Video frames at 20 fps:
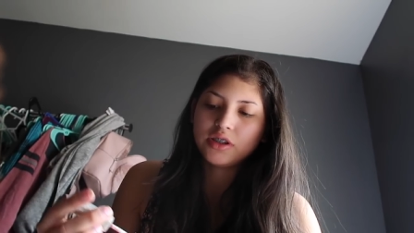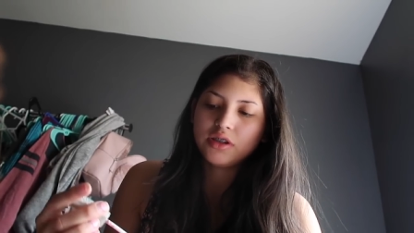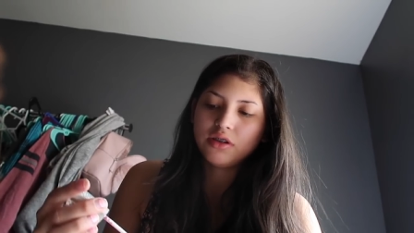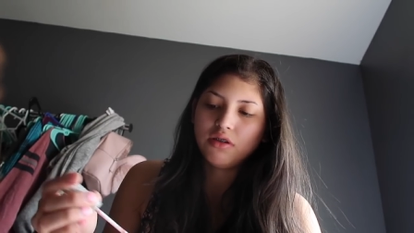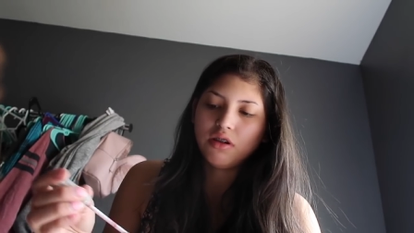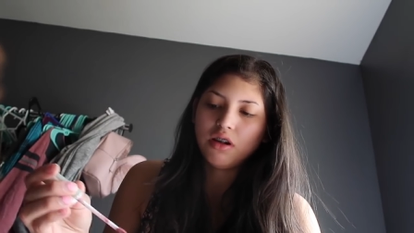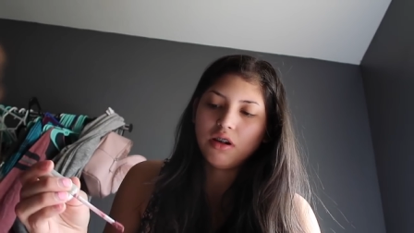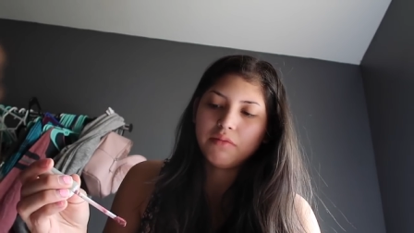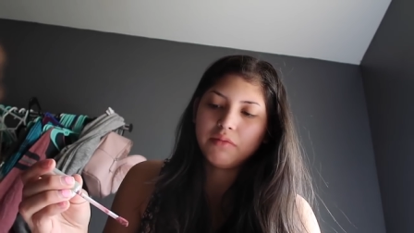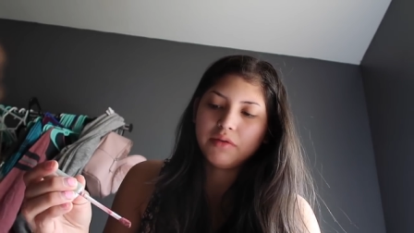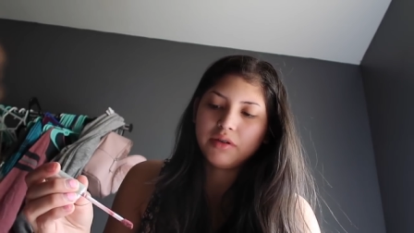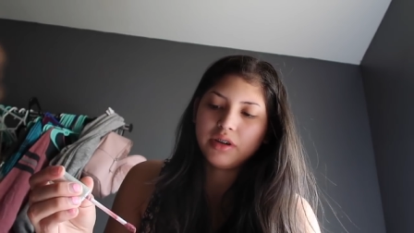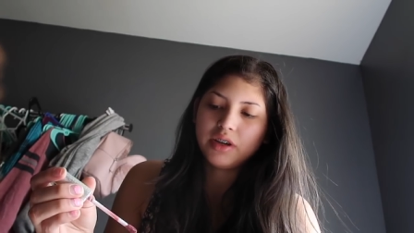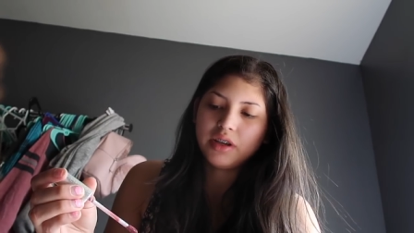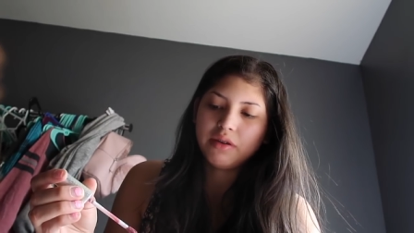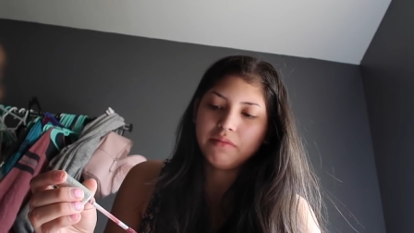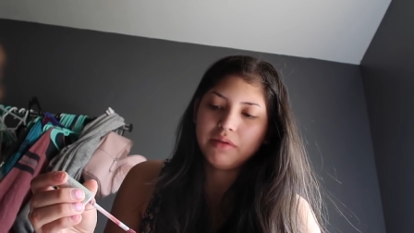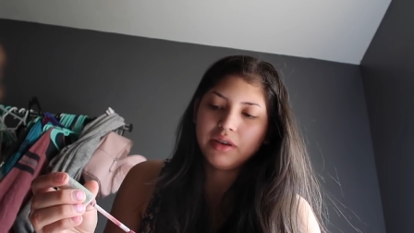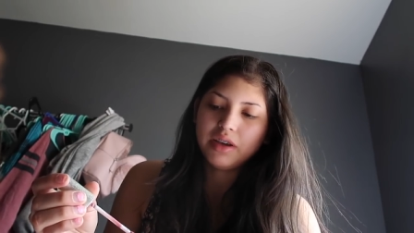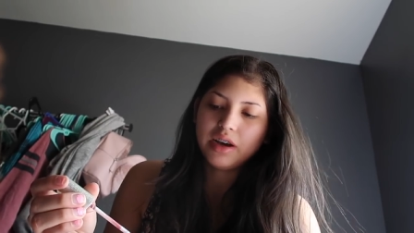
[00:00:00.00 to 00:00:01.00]
they'll
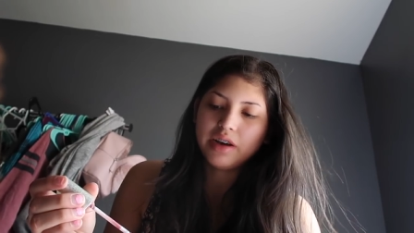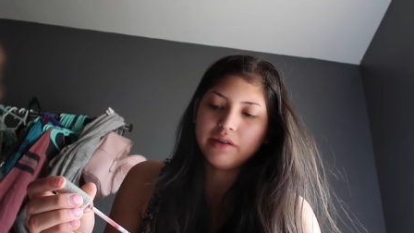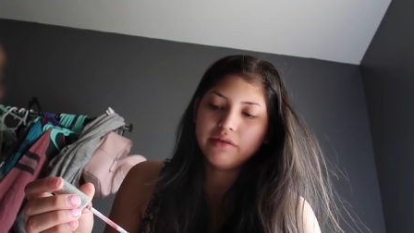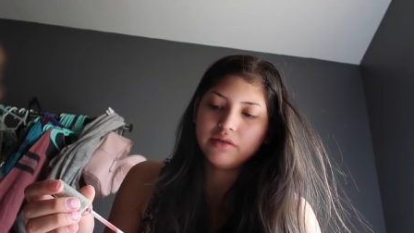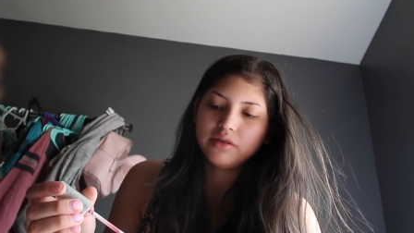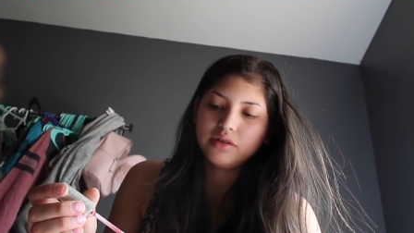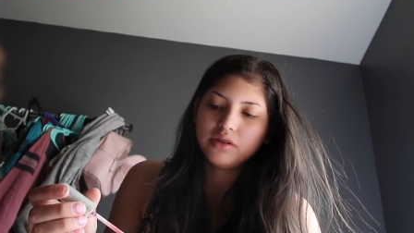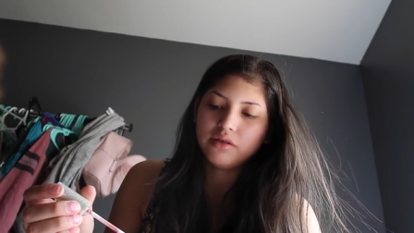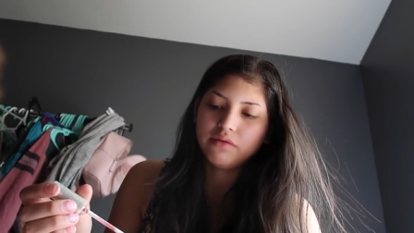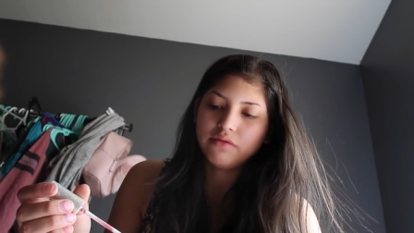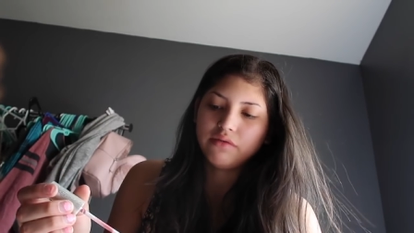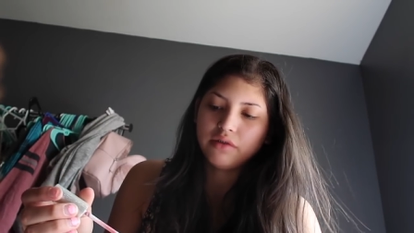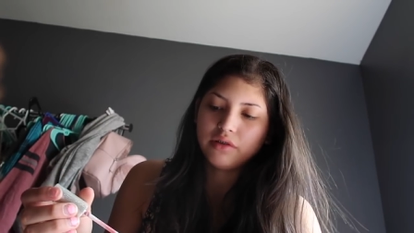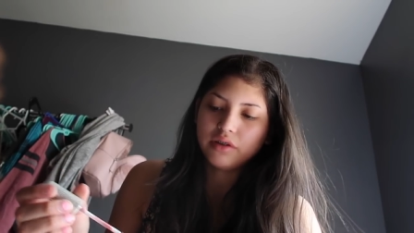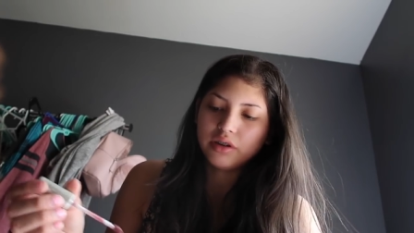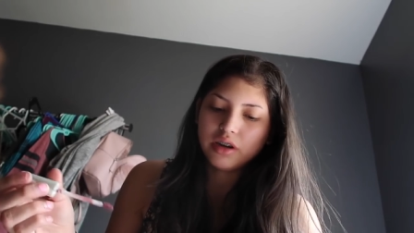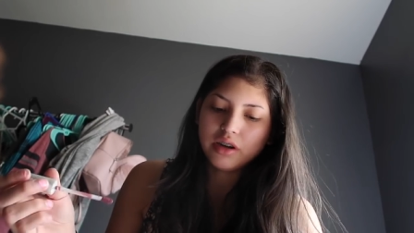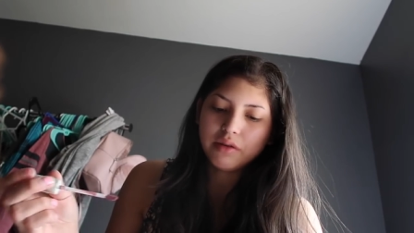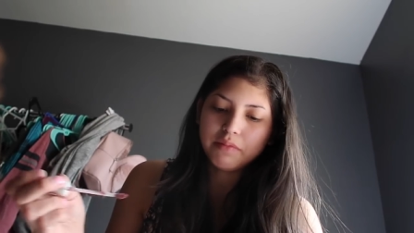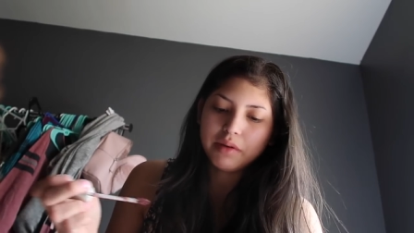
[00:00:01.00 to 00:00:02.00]
already be out in
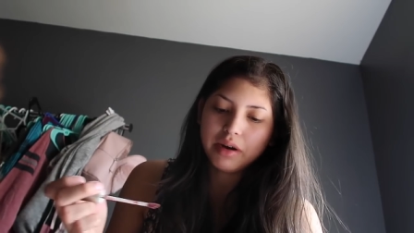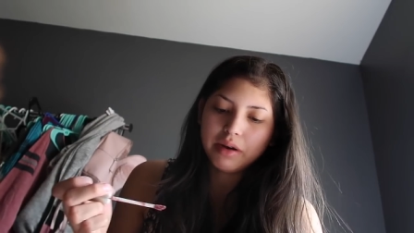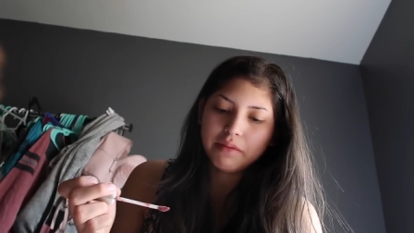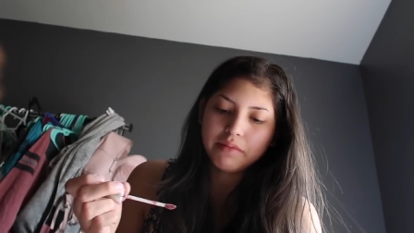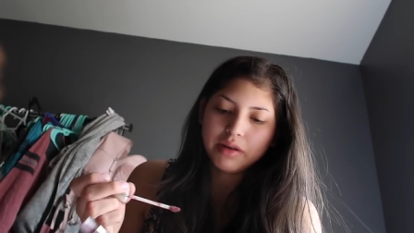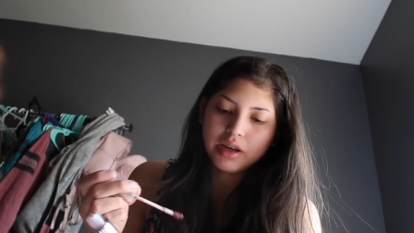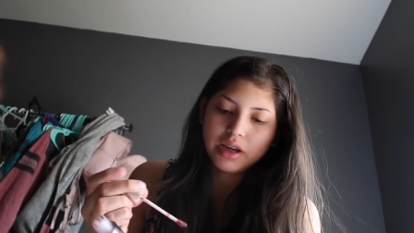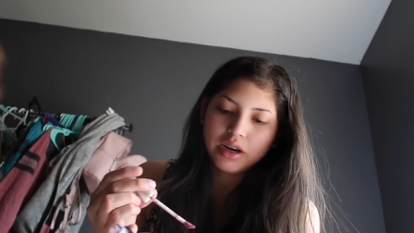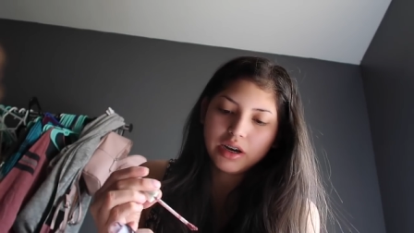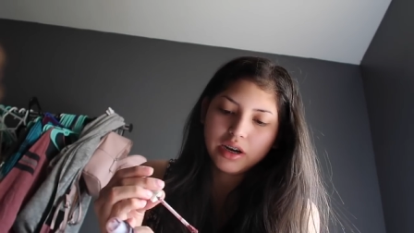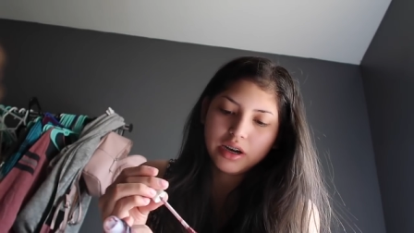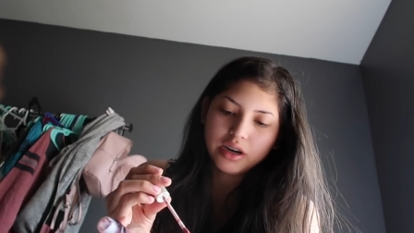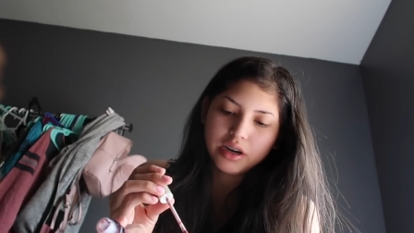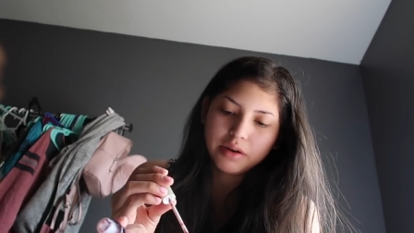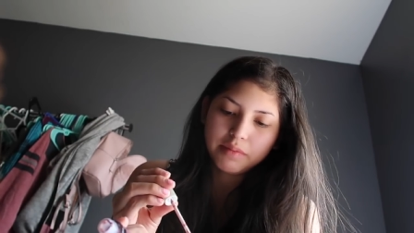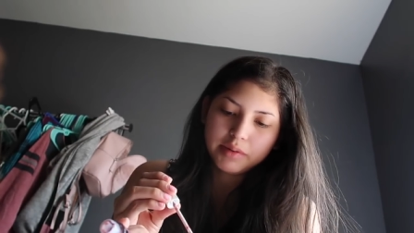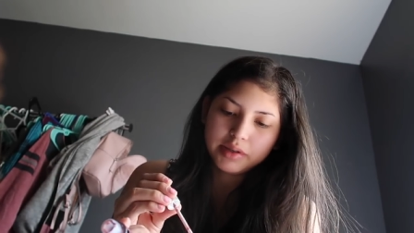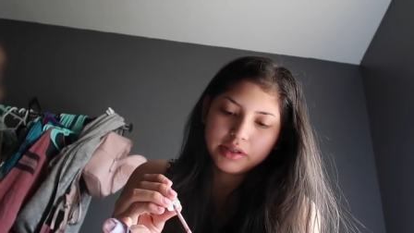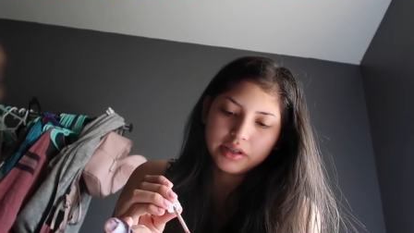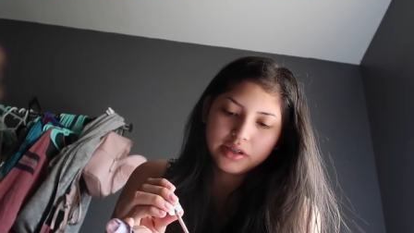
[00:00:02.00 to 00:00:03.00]
Sephora, but I'm not
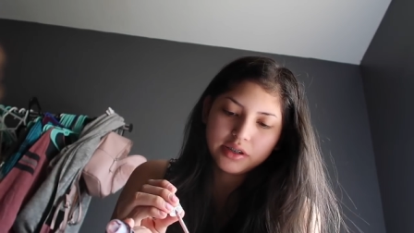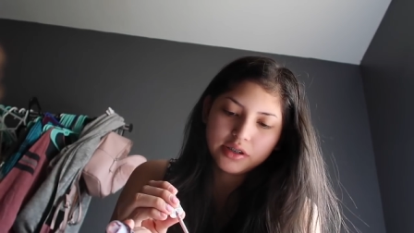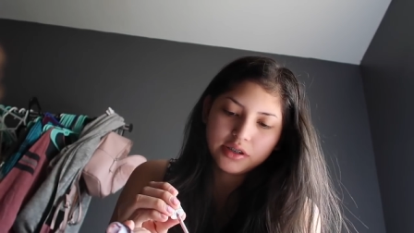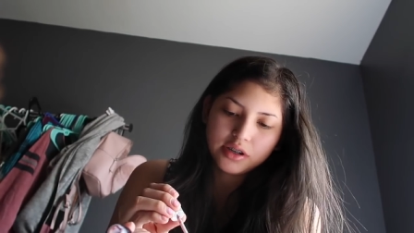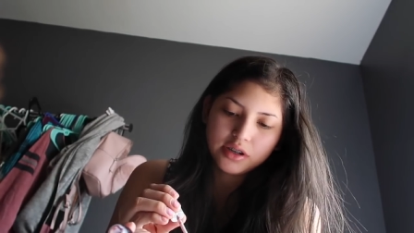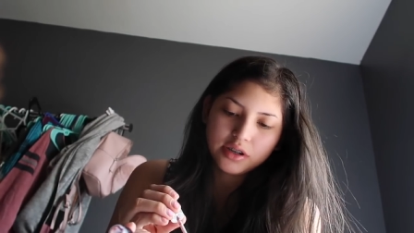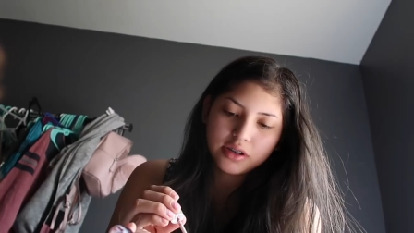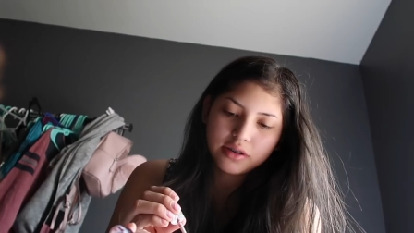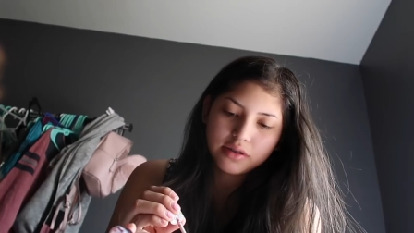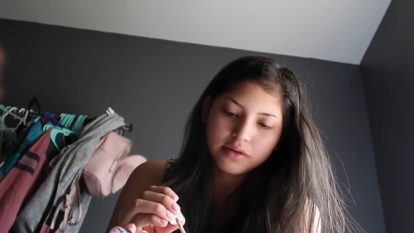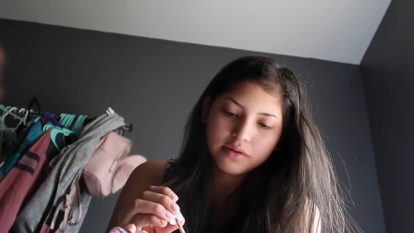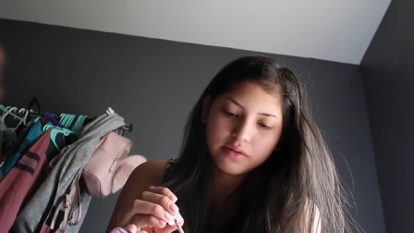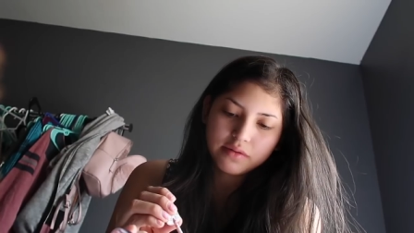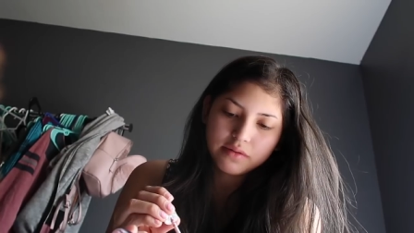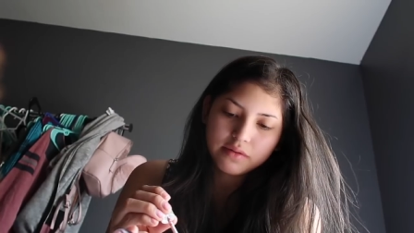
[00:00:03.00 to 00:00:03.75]
100% sure.